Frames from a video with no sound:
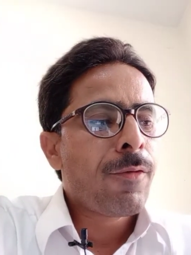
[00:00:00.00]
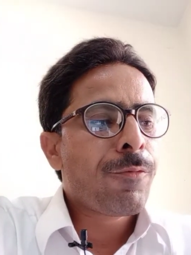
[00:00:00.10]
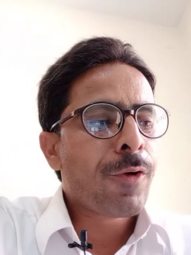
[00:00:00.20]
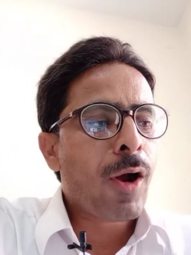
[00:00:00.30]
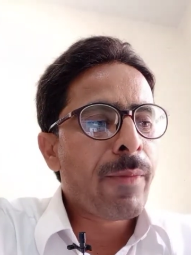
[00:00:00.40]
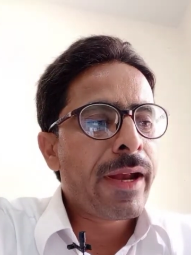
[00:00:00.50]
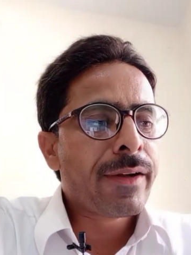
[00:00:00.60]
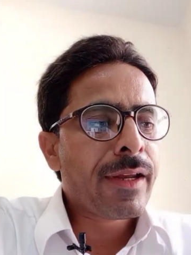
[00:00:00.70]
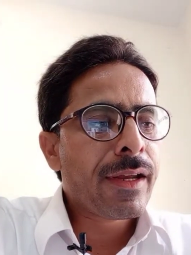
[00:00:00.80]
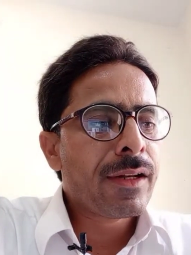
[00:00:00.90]
from
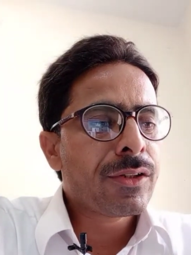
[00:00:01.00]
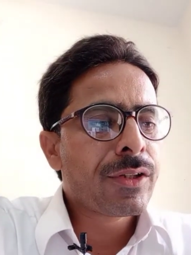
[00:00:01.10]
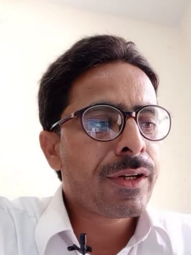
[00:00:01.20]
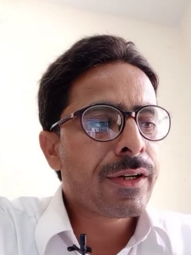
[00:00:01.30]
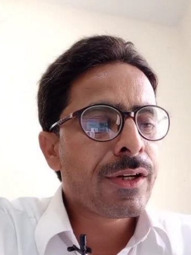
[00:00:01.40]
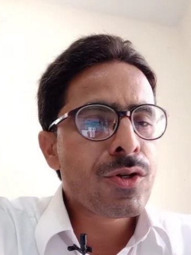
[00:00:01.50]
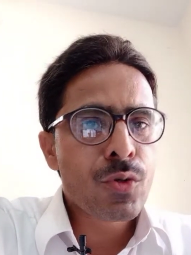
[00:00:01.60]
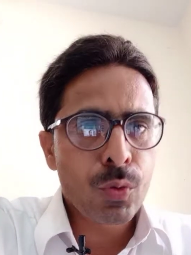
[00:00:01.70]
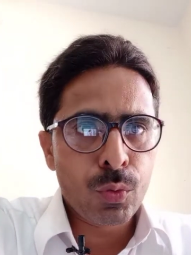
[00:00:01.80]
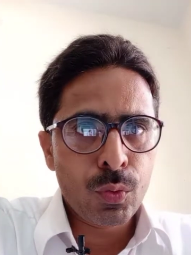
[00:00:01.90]
1832
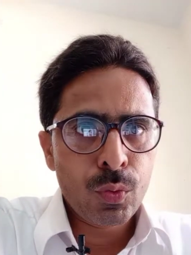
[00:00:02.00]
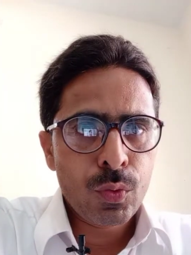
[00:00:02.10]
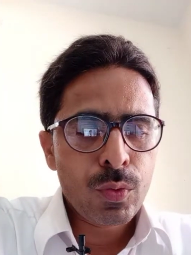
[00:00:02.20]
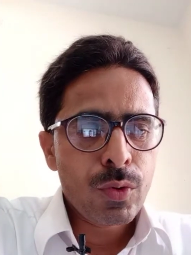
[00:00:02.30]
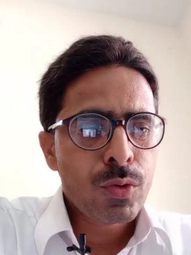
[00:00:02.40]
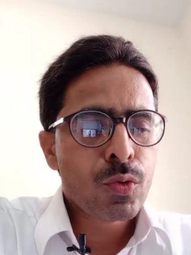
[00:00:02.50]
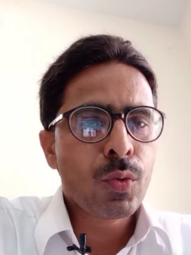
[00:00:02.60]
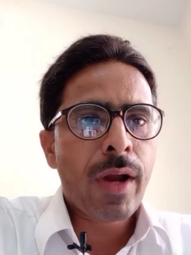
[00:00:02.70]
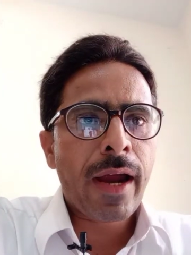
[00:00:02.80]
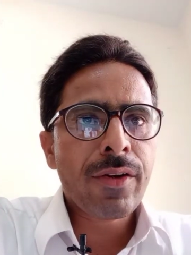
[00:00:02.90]
to
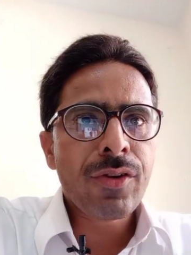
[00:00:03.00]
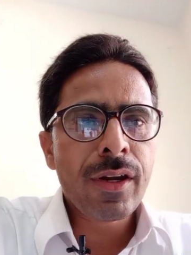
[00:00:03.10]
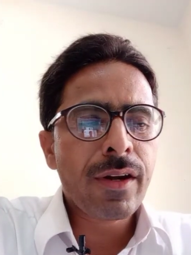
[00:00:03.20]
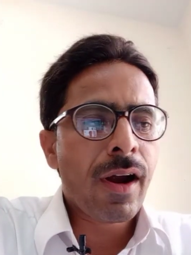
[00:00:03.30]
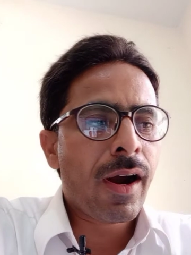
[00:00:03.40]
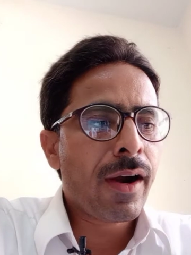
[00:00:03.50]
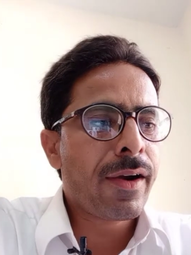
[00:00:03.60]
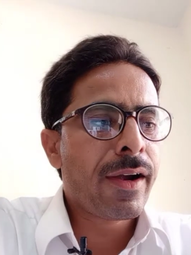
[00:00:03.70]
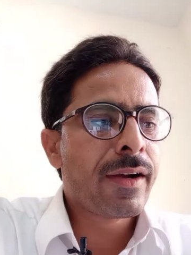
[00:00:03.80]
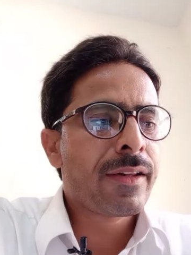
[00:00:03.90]

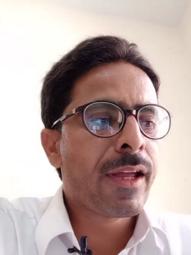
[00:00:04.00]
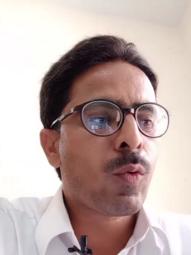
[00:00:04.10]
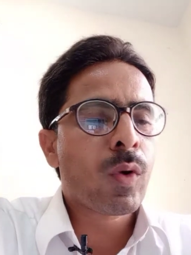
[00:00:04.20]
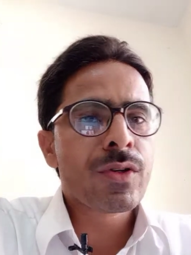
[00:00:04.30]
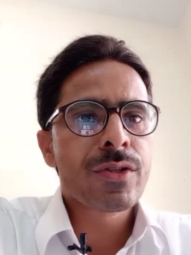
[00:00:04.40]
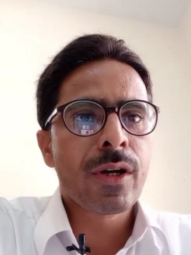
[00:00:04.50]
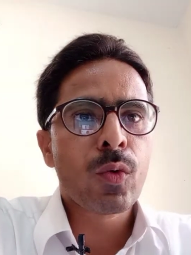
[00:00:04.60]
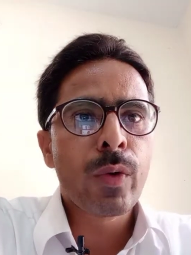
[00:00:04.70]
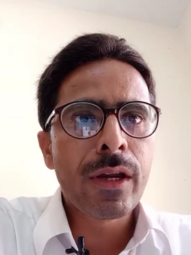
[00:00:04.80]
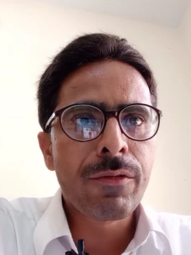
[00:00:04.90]
1900, there was the
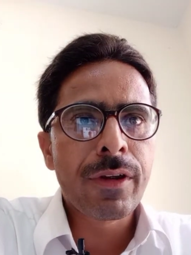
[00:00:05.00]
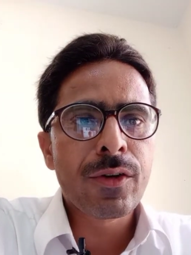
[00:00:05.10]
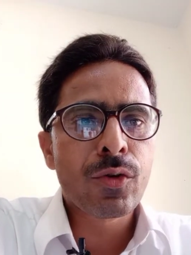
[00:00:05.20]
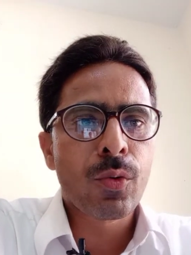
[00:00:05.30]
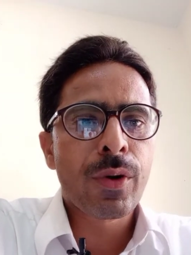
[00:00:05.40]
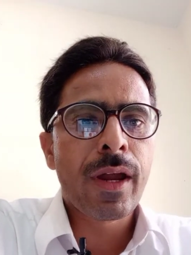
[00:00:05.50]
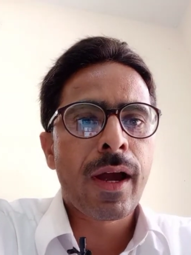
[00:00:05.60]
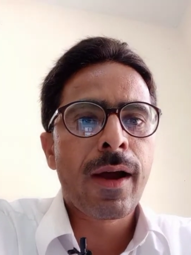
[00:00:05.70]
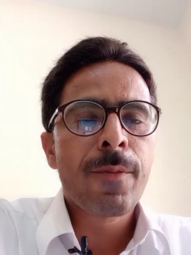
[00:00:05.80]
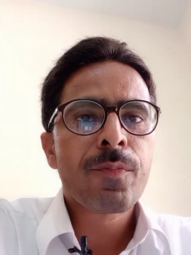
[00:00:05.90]
Queen Victoria,